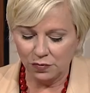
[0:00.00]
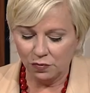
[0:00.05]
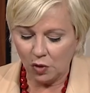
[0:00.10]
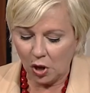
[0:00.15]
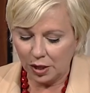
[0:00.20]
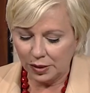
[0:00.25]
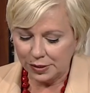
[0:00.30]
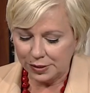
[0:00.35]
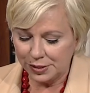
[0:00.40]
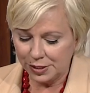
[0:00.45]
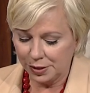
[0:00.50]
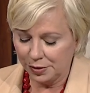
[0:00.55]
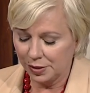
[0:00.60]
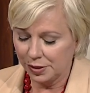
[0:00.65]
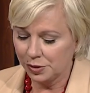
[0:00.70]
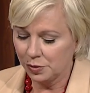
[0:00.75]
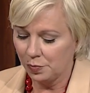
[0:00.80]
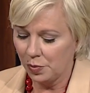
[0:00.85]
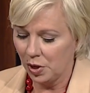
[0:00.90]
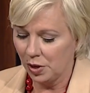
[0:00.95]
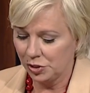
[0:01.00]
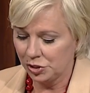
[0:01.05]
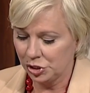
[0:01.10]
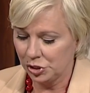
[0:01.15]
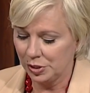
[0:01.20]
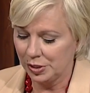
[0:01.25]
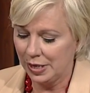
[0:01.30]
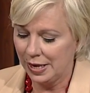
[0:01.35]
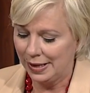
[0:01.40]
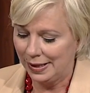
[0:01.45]
voluntary
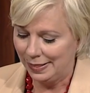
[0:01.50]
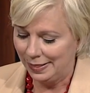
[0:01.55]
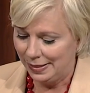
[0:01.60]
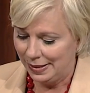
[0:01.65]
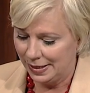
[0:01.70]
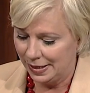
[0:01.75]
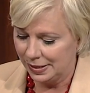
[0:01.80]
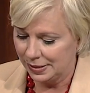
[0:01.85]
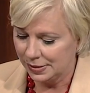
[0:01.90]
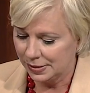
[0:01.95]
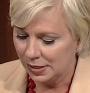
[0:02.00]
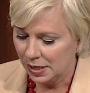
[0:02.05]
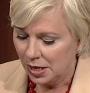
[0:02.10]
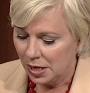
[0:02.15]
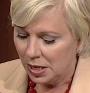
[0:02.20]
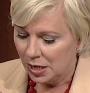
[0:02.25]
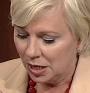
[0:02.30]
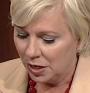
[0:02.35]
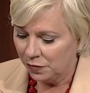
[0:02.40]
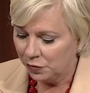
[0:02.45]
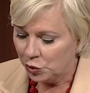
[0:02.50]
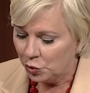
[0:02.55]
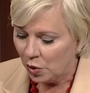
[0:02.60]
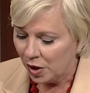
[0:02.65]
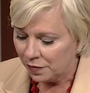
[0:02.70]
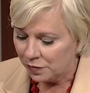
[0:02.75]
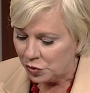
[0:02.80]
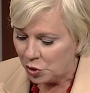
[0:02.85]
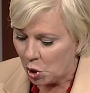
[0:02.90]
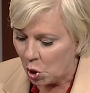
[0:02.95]
departure like this. If you
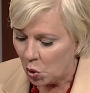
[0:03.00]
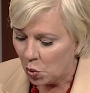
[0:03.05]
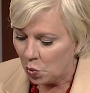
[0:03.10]
have no